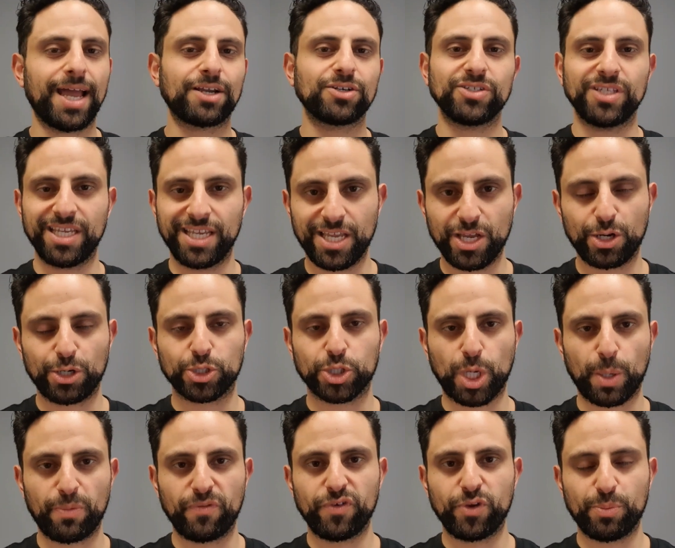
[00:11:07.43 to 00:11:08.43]
actually get on
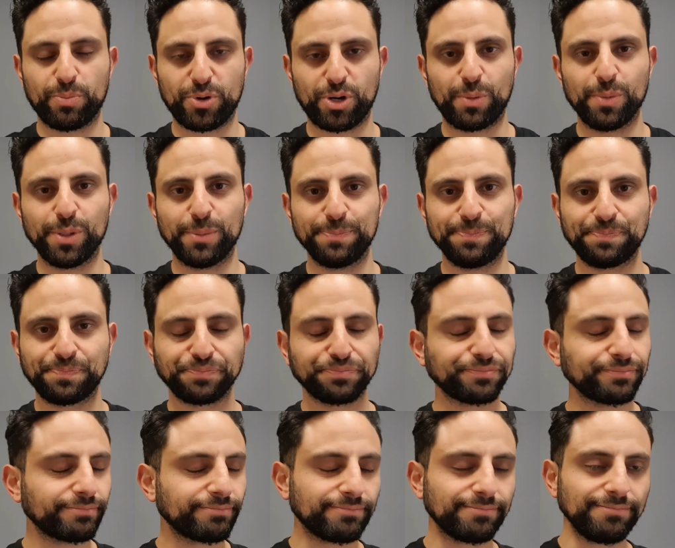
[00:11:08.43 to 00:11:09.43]
top of your problem.
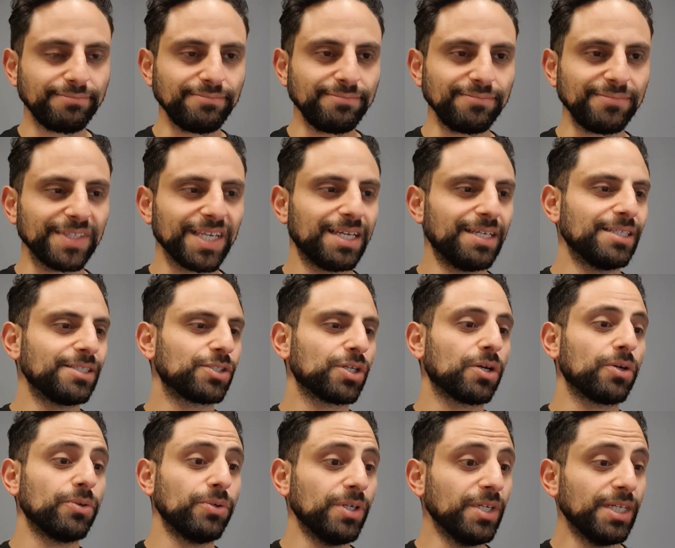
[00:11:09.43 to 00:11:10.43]

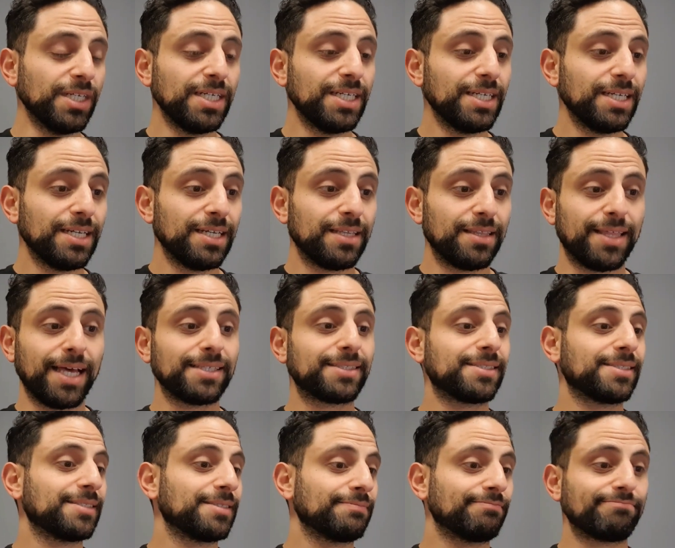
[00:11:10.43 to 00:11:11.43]
So
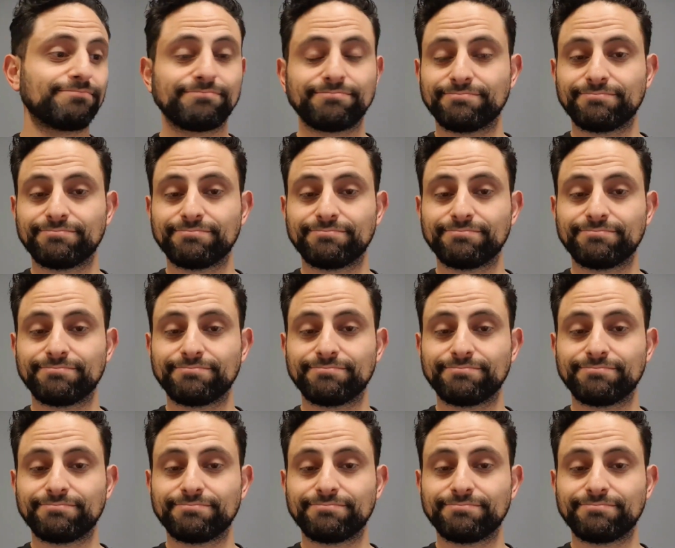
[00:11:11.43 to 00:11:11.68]
that's